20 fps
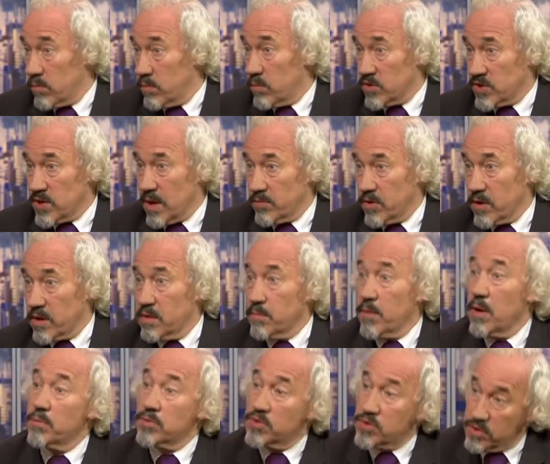which I'm doing at the
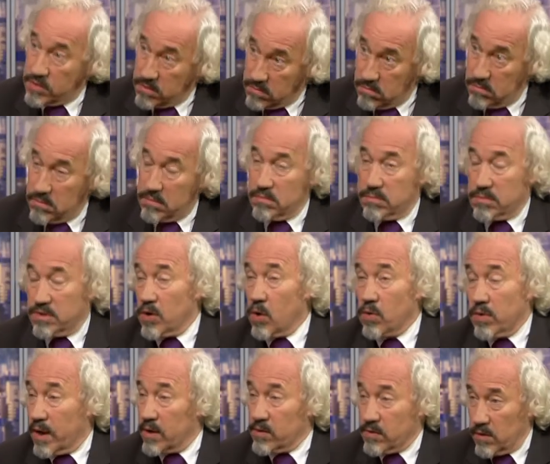moment, which is
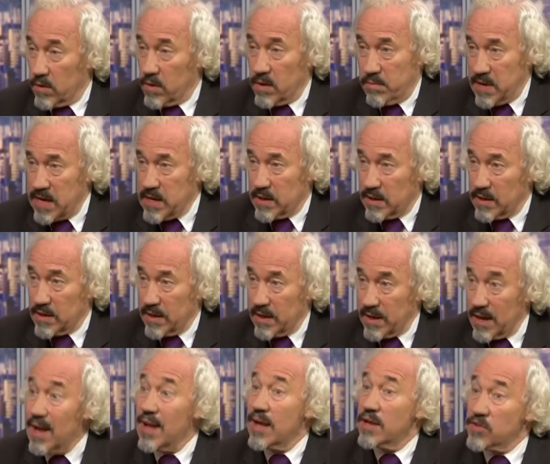sold out
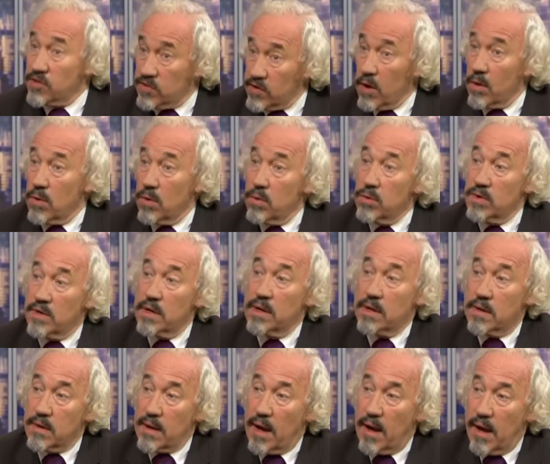immediately, so
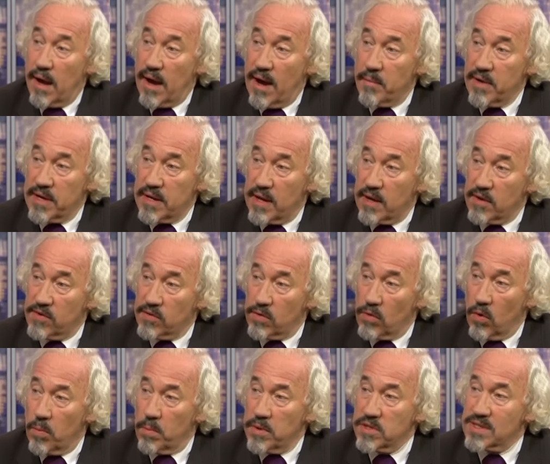did Amadeus,
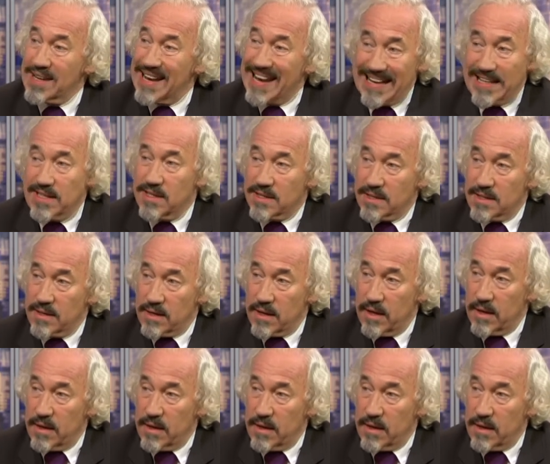almost instantly.